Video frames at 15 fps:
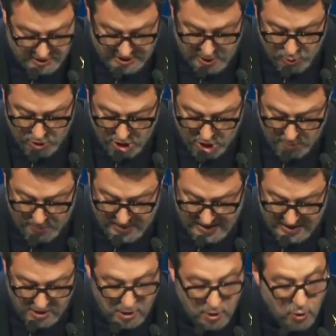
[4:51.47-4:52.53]
a pact
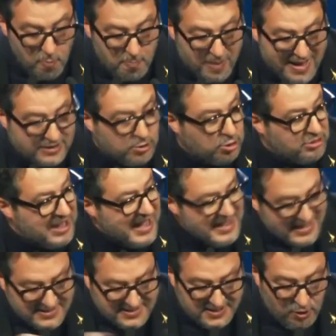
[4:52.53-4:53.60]
between free nations,
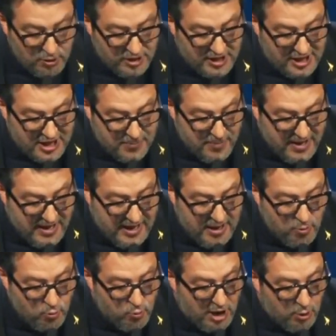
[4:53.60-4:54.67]
a community of
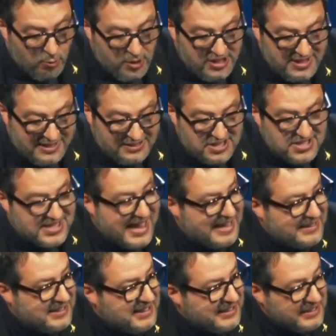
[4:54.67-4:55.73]
states,
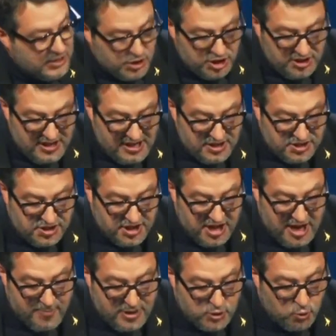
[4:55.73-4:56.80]
that decides together
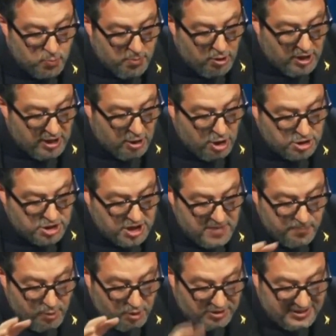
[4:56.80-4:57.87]
on a few important
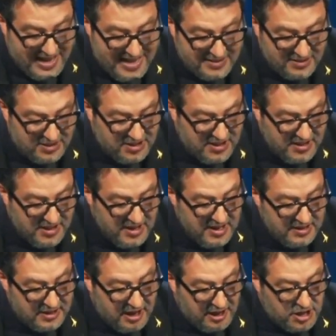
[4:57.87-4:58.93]
things while
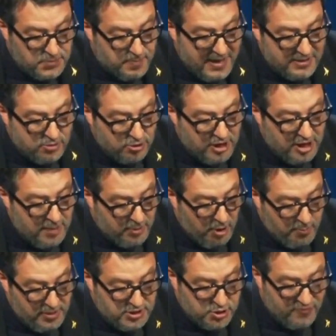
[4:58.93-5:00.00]
respecting their own sovereignty.